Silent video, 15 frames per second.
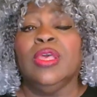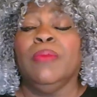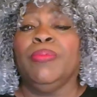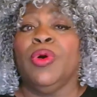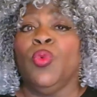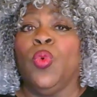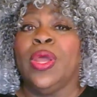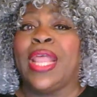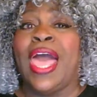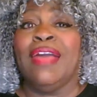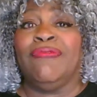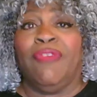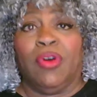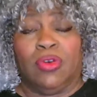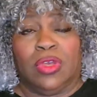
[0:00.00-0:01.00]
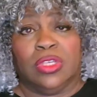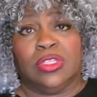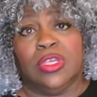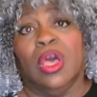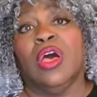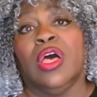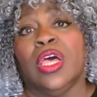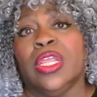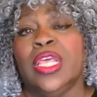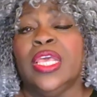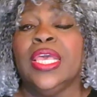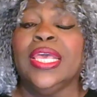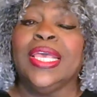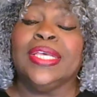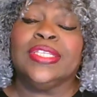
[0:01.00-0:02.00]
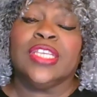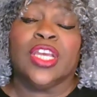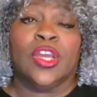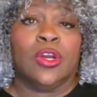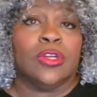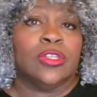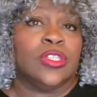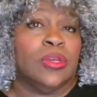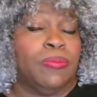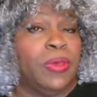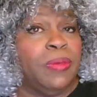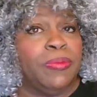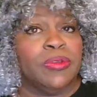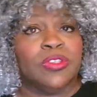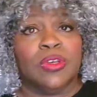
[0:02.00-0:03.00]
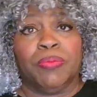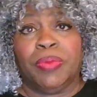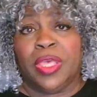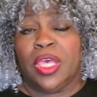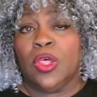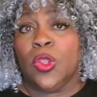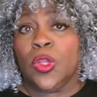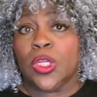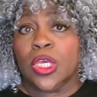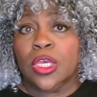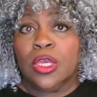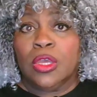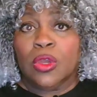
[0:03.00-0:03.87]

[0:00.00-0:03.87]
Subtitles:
But what I focus on is encouraging people to build